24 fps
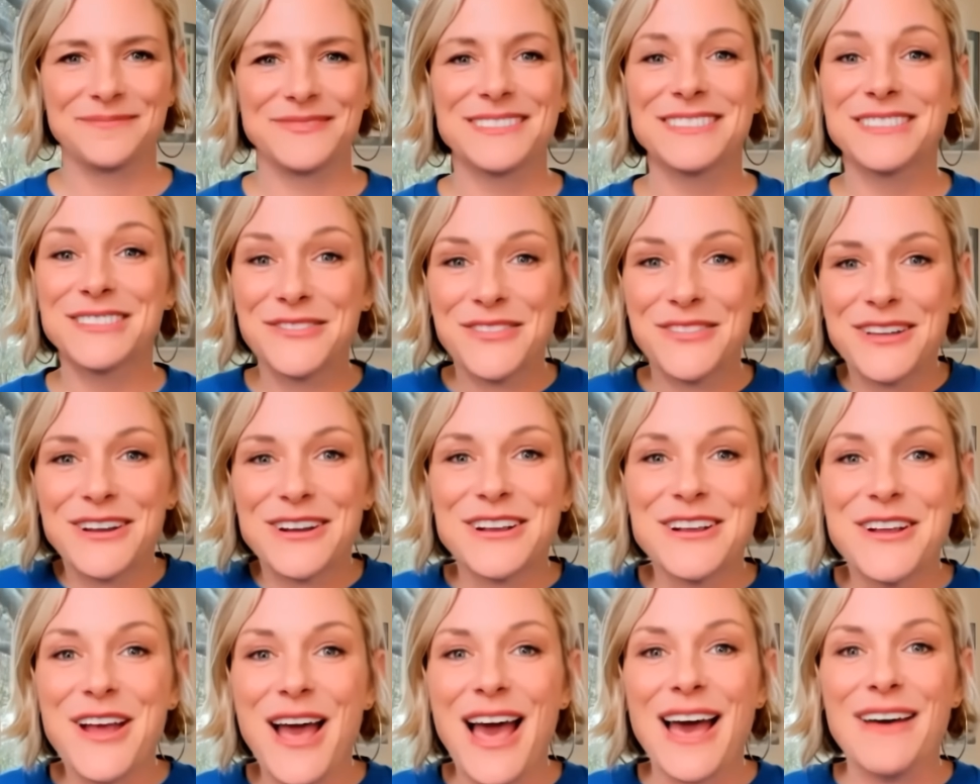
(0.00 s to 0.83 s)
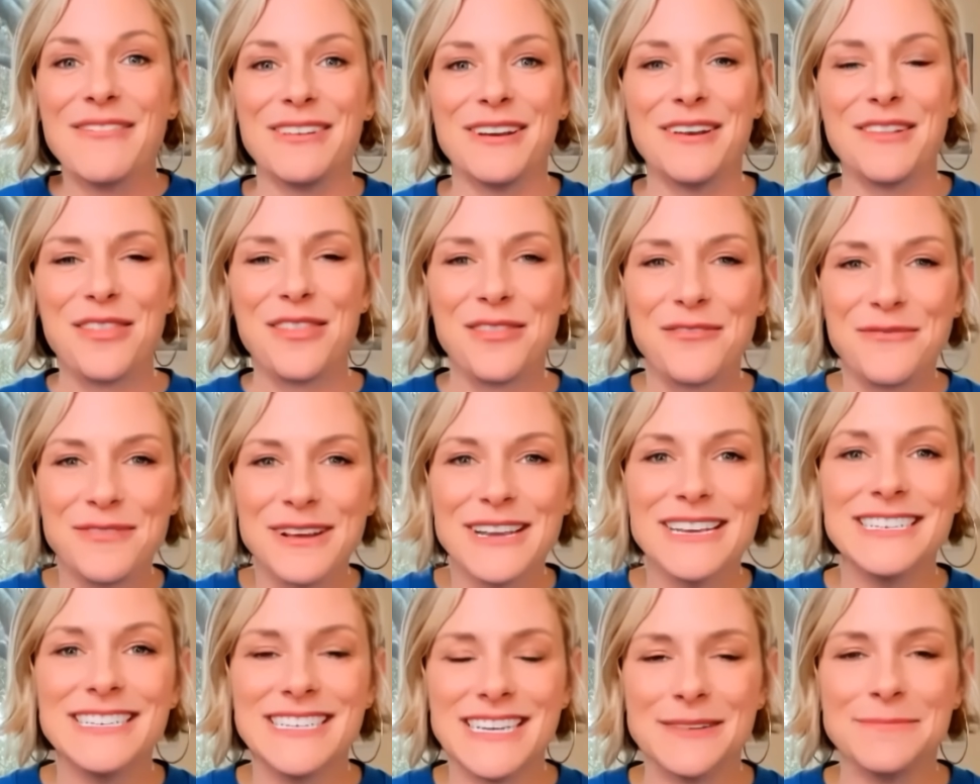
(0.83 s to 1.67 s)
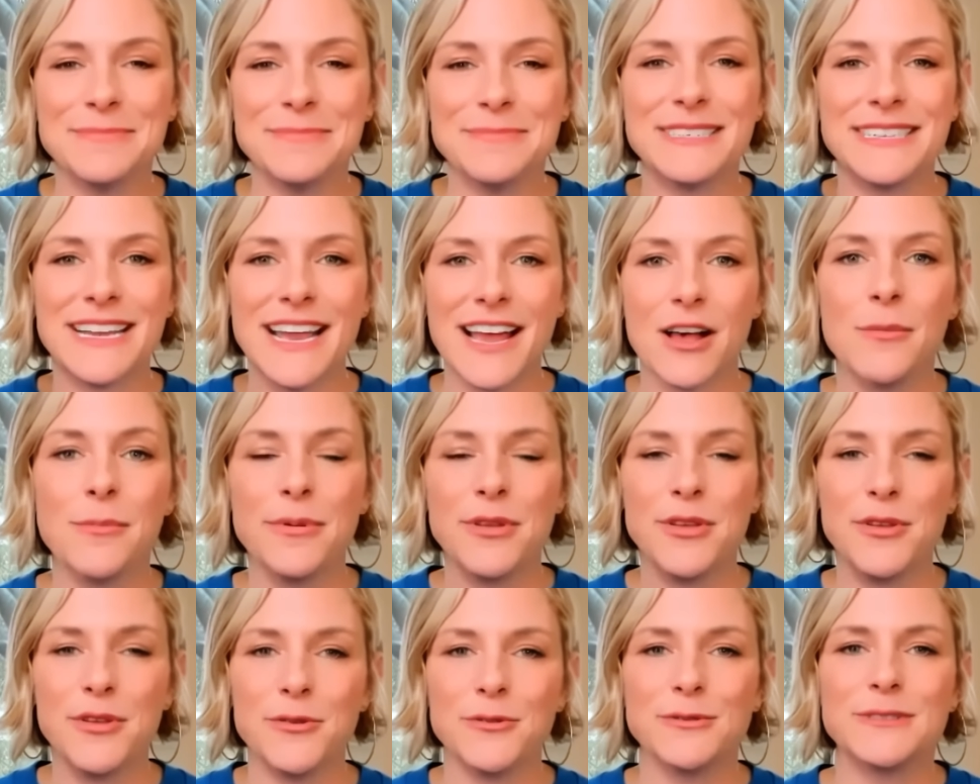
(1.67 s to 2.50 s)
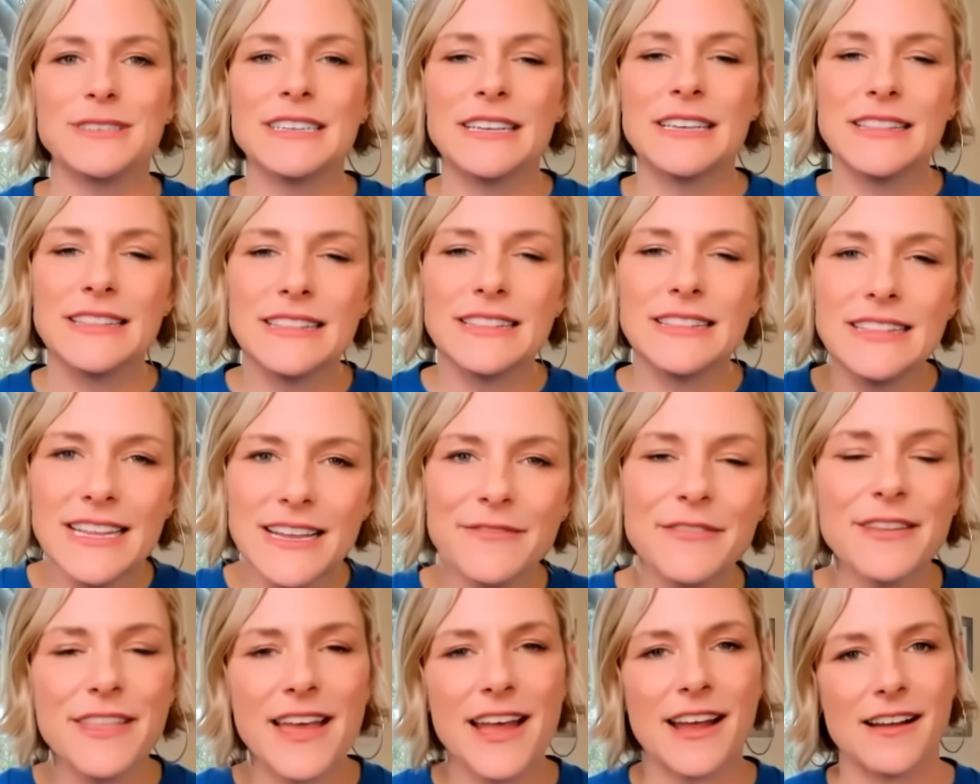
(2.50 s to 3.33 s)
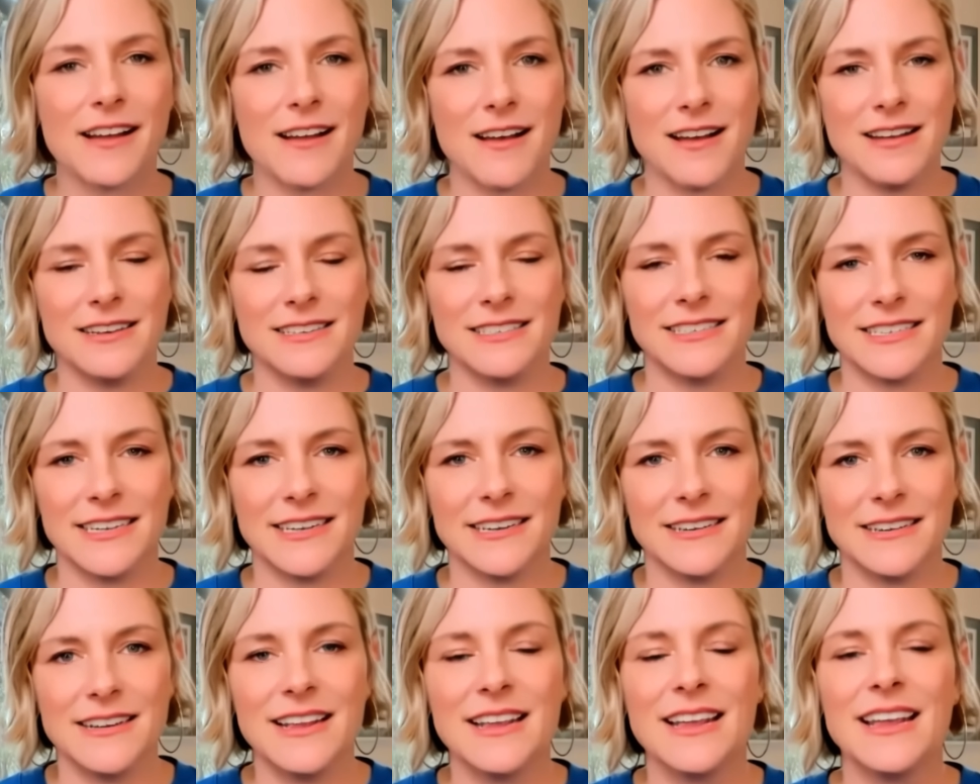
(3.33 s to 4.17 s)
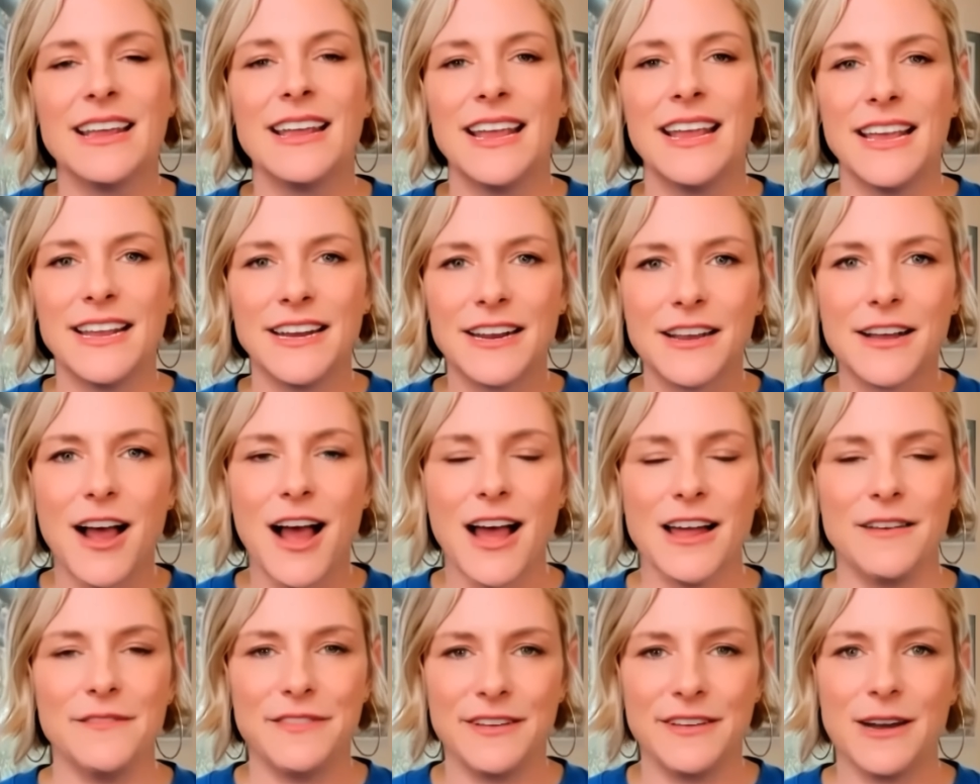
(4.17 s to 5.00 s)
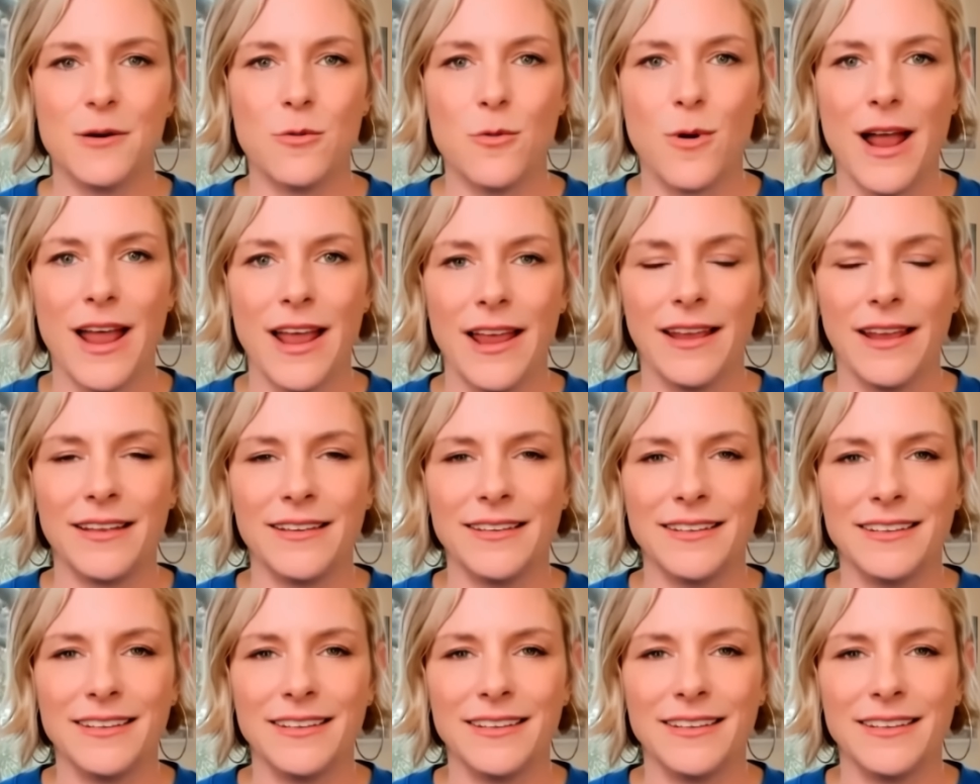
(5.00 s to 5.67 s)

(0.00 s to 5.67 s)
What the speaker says: So there you have it. 3 tips to help you deliver that content in a confident way.